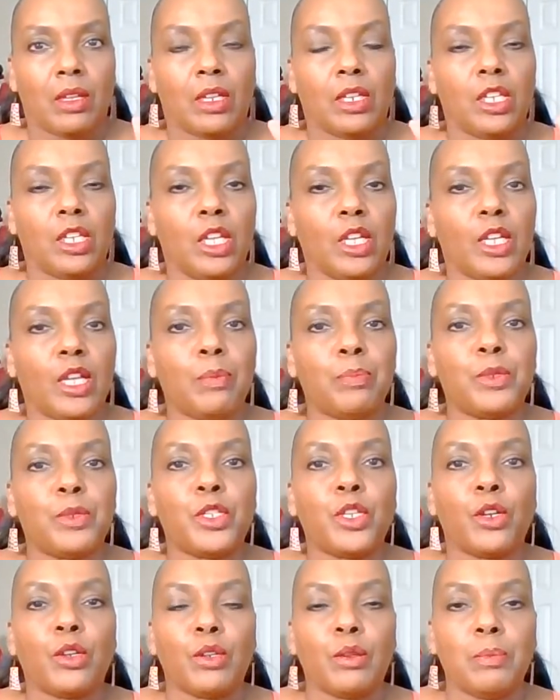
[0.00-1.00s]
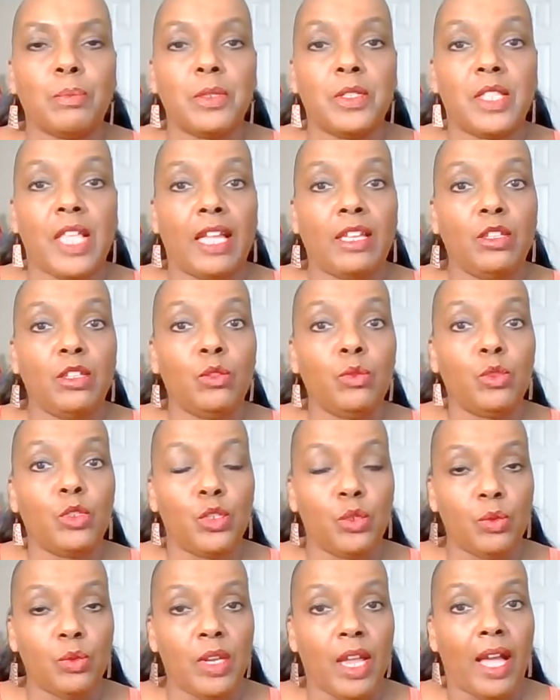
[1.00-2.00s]
look up terms that you
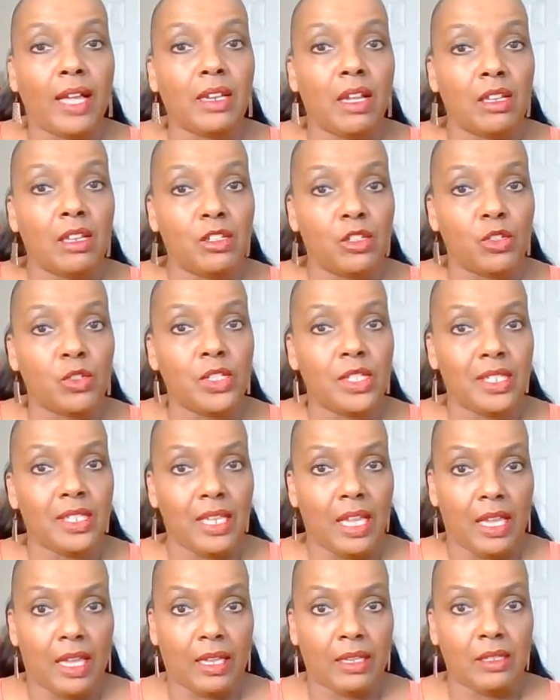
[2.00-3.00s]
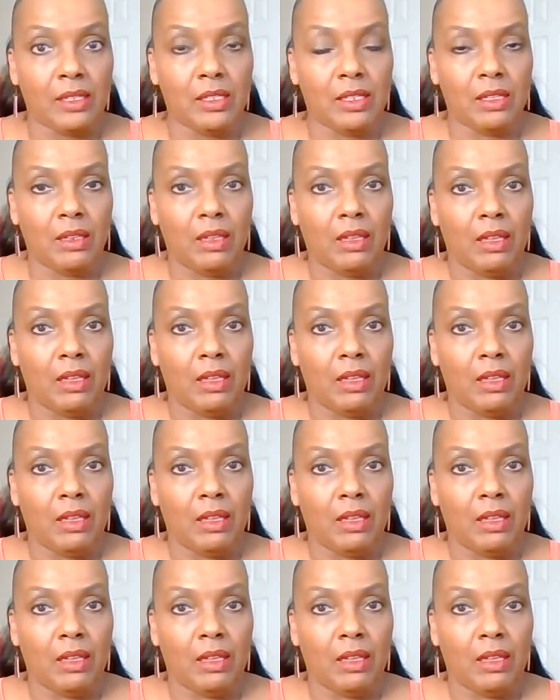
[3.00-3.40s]
do not understand.